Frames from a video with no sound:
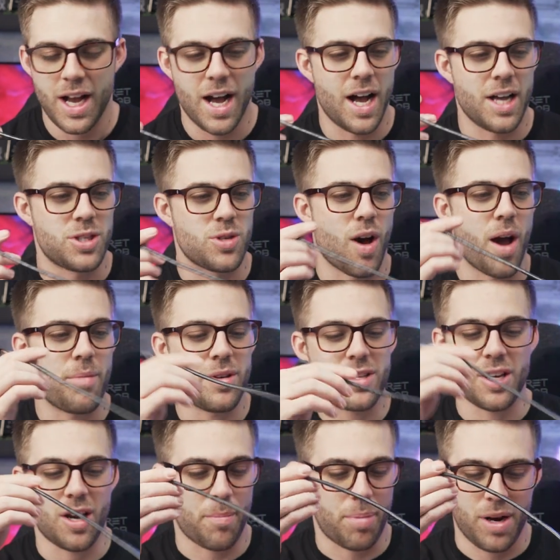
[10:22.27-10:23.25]
Uh, so I'm
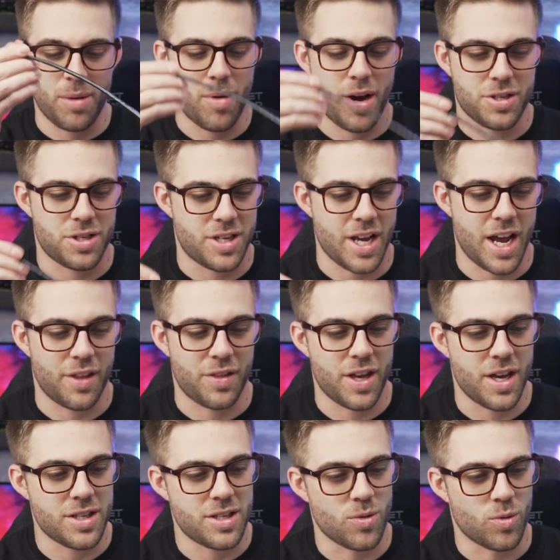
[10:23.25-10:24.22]
just gonna pretty much take
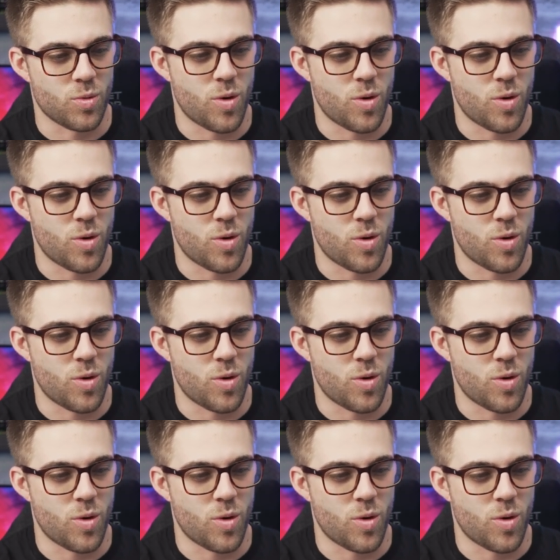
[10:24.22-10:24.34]
this,